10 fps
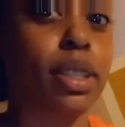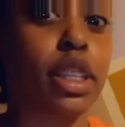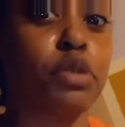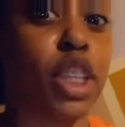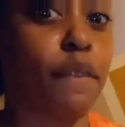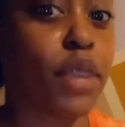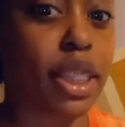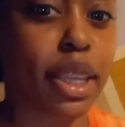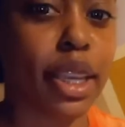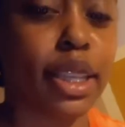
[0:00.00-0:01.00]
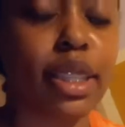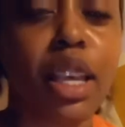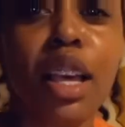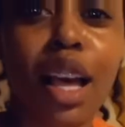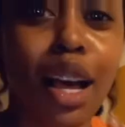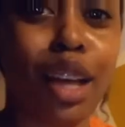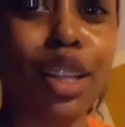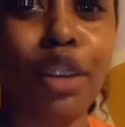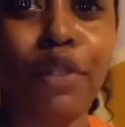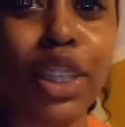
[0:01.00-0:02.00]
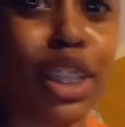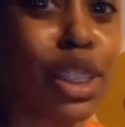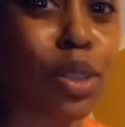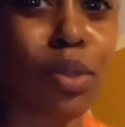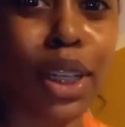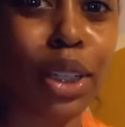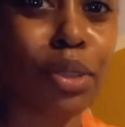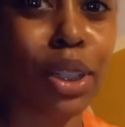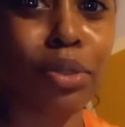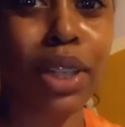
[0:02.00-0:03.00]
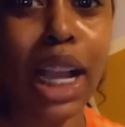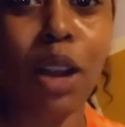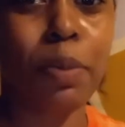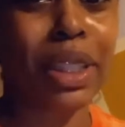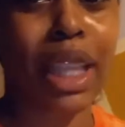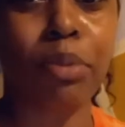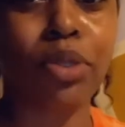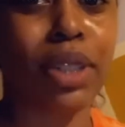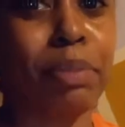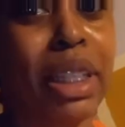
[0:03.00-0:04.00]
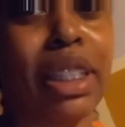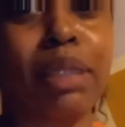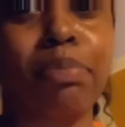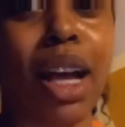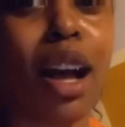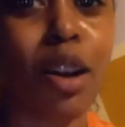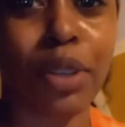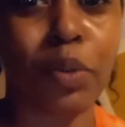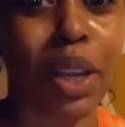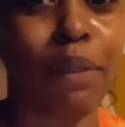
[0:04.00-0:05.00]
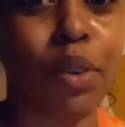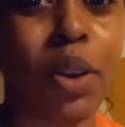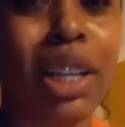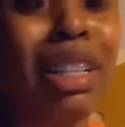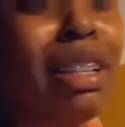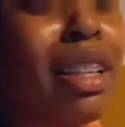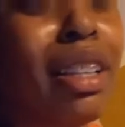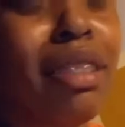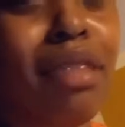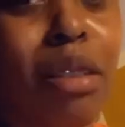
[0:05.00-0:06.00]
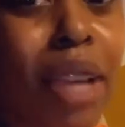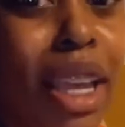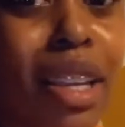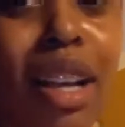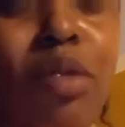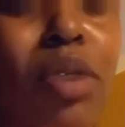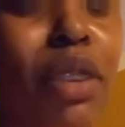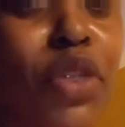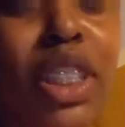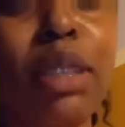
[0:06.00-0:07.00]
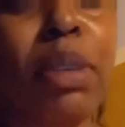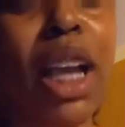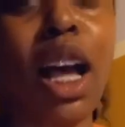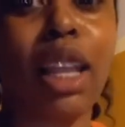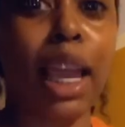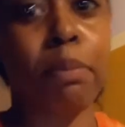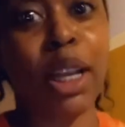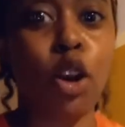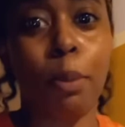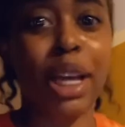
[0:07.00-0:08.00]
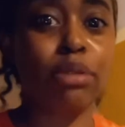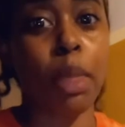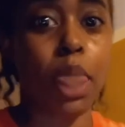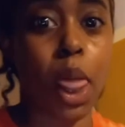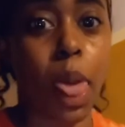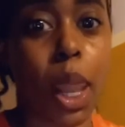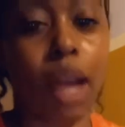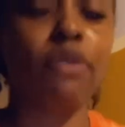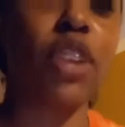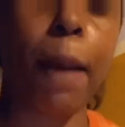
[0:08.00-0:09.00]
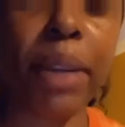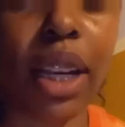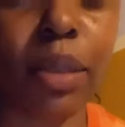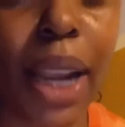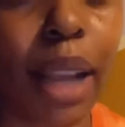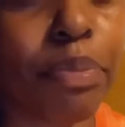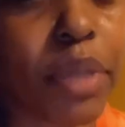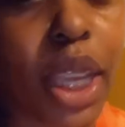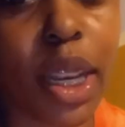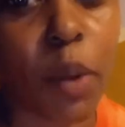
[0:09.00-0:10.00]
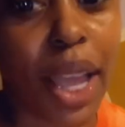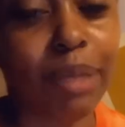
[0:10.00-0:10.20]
if she can fit these. Her little feet is growing and growing and growing. I hope it stopped growing because I only wear four Okay, I don't want her feet to be all like big old blah, blah, blah, blah, flopping all around. Anyway,